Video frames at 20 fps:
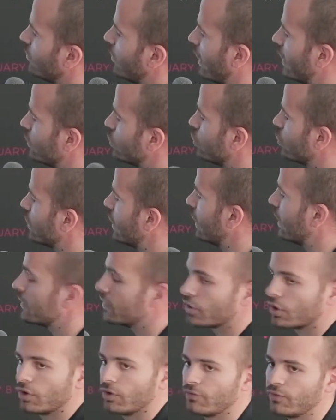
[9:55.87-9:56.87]
by looking
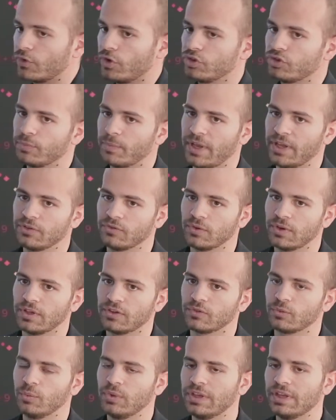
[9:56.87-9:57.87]
at the converged
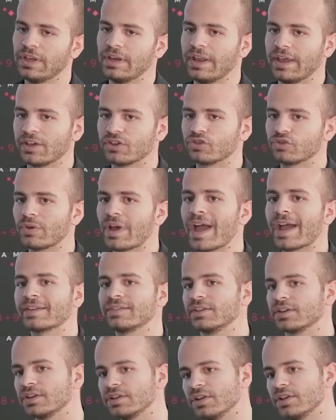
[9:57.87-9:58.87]
matrix, we can
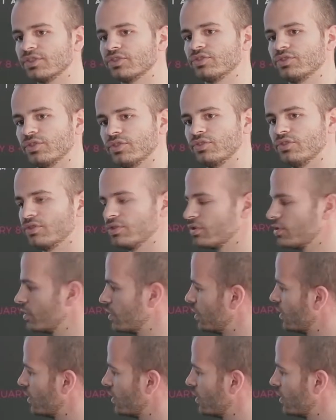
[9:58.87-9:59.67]
extract the clusters,